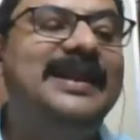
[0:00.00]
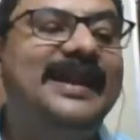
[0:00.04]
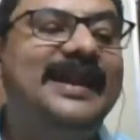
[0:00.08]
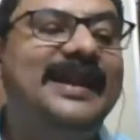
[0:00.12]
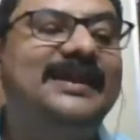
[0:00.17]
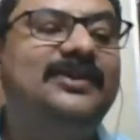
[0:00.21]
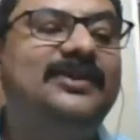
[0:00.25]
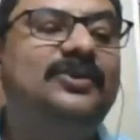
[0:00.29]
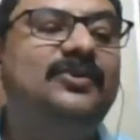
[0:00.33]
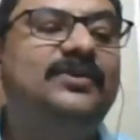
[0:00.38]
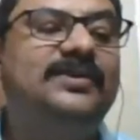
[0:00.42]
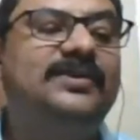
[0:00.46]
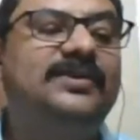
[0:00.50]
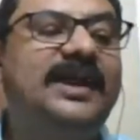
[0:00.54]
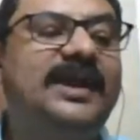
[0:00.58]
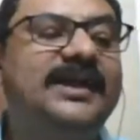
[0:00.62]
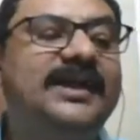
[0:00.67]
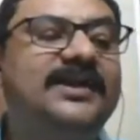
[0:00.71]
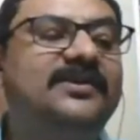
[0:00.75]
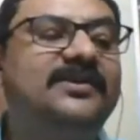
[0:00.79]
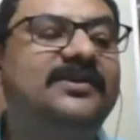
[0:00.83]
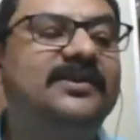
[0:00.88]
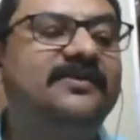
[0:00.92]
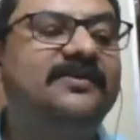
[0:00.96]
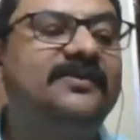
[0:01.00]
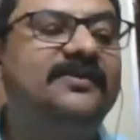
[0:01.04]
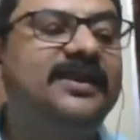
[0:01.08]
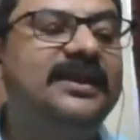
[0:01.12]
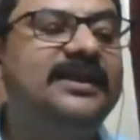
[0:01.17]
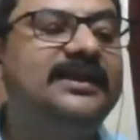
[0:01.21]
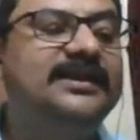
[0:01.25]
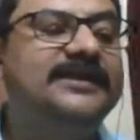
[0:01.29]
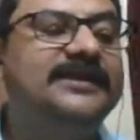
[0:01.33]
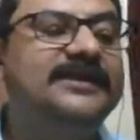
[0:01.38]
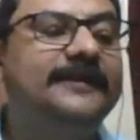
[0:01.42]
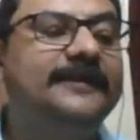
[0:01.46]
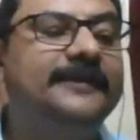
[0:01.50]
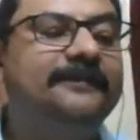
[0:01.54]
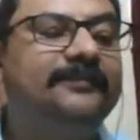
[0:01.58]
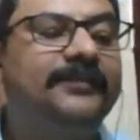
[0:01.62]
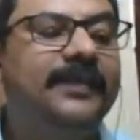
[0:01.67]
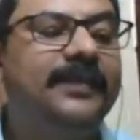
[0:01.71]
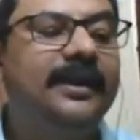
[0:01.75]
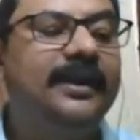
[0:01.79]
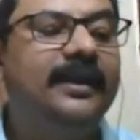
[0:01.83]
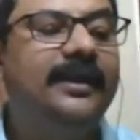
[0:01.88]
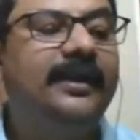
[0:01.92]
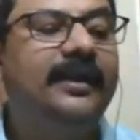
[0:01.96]
to sight revealed.
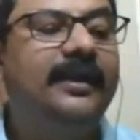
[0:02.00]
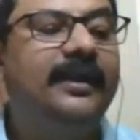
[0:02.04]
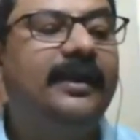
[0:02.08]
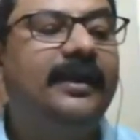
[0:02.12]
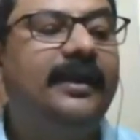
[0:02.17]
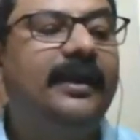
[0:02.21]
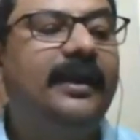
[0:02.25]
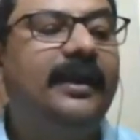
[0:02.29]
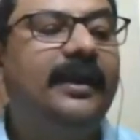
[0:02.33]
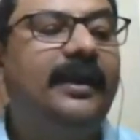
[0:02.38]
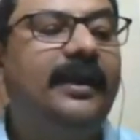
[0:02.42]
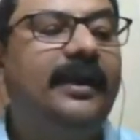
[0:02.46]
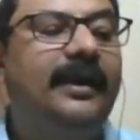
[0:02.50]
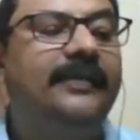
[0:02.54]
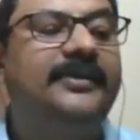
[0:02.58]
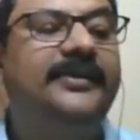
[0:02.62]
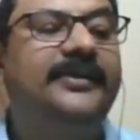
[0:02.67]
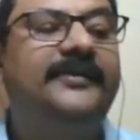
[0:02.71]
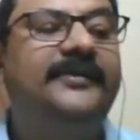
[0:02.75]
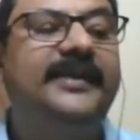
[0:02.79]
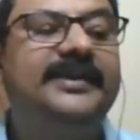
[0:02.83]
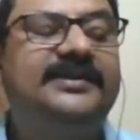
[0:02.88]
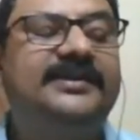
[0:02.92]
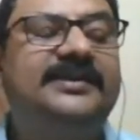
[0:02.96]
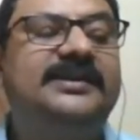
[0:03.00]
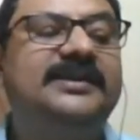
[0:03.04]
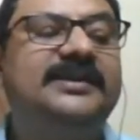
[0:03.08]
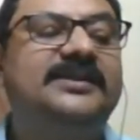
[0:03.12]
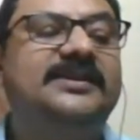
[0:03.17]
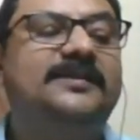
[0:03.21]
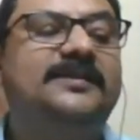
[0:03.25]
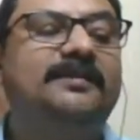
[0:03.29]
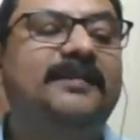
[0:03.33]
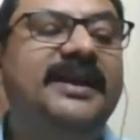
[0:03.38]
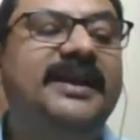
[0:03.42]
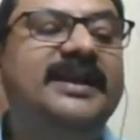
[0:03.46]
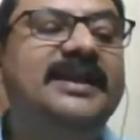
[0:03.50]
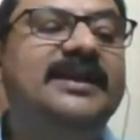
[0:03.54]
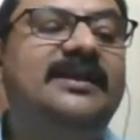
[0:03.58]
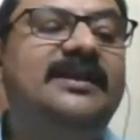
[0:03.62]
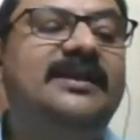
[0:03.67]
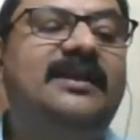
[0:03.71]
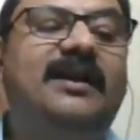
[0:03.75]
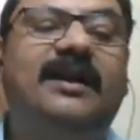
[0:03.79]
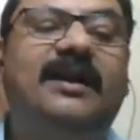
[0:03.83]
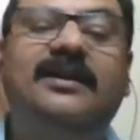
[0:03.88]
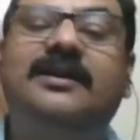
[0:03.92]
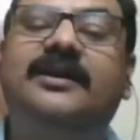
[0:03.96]
The rest is
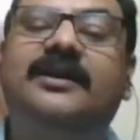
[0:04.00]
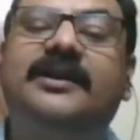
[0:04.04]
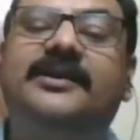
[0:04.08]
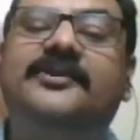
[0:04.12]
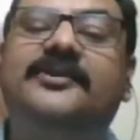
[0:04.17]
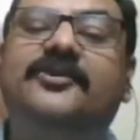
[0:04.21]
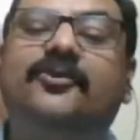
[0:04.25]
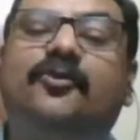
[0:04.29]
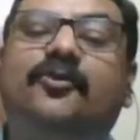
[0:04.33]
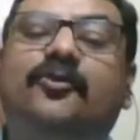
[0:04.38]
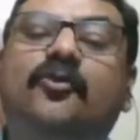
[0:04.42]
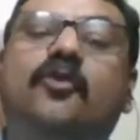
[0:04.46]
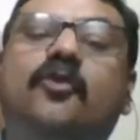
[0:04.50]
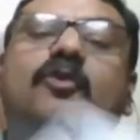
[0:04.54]
many-colored robe.